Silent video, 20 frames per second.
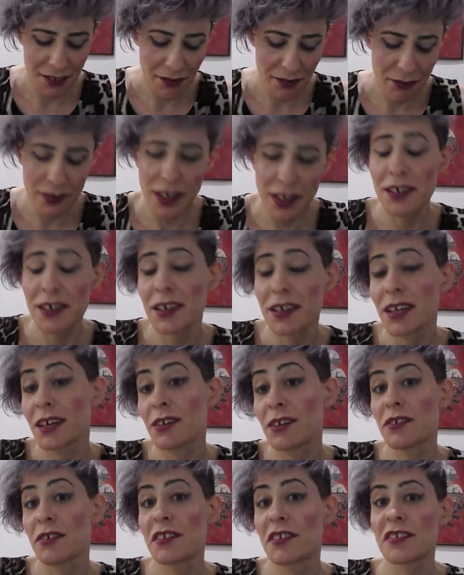
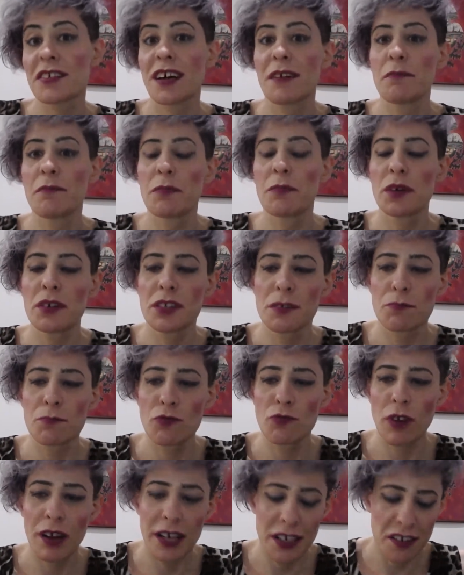Virgo, Sun, Moon, and
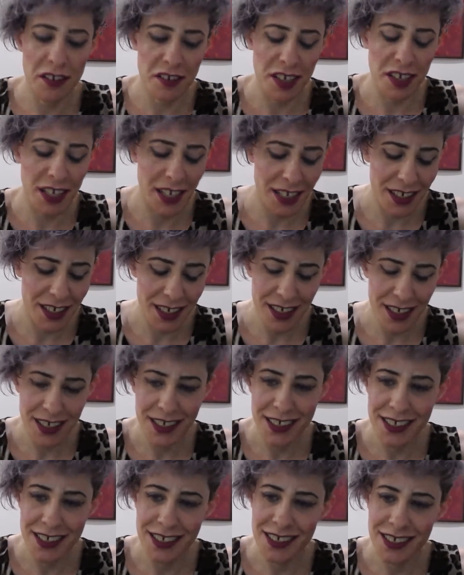Rising
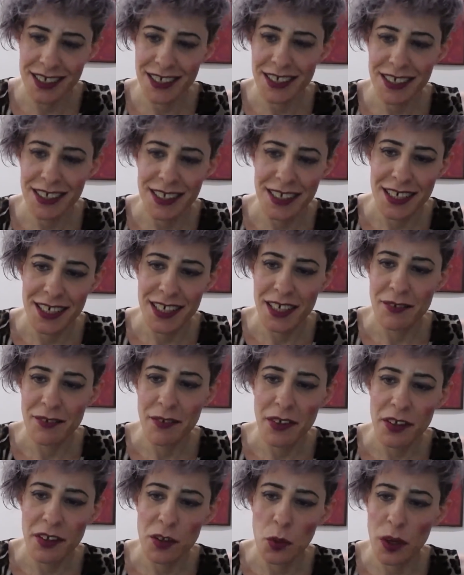
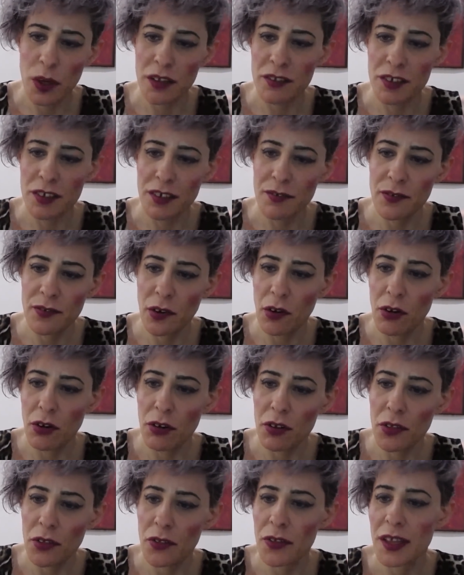for the
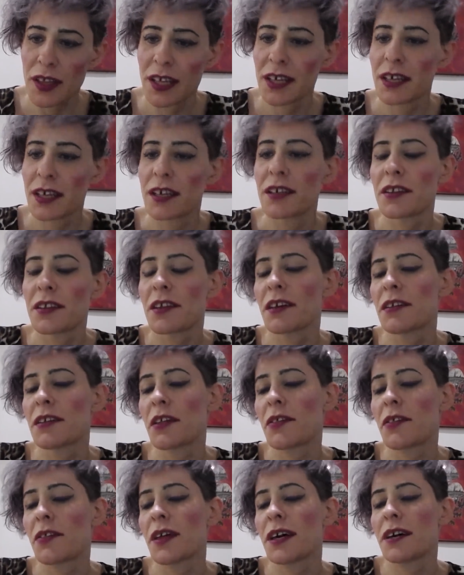24th to the
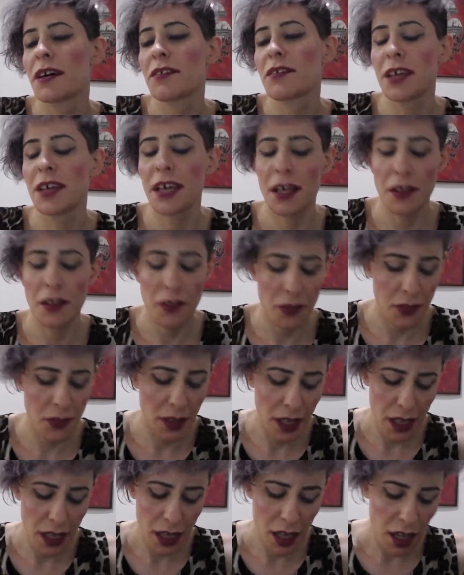30th
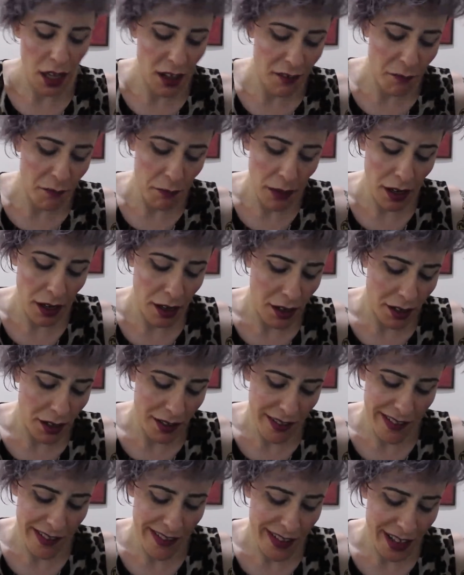of
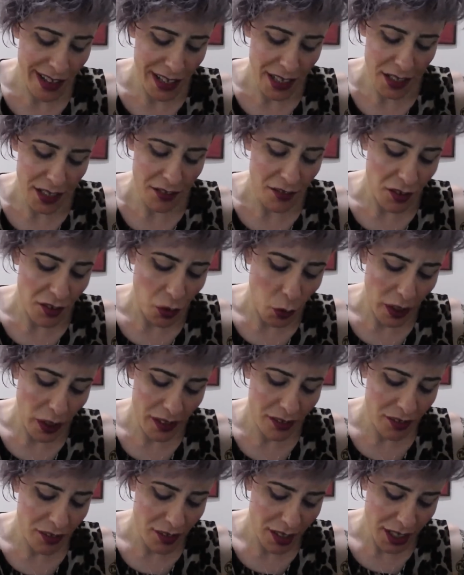March
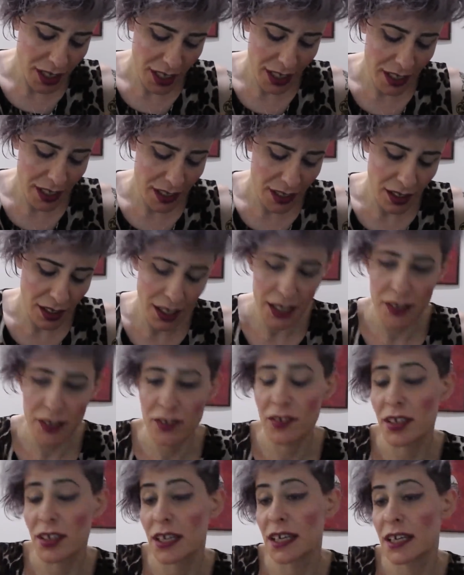
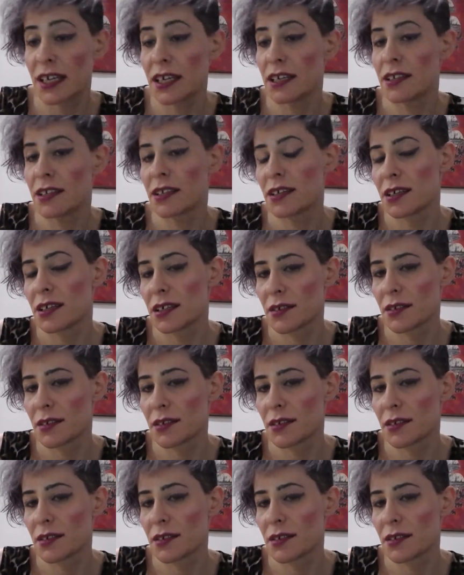2019.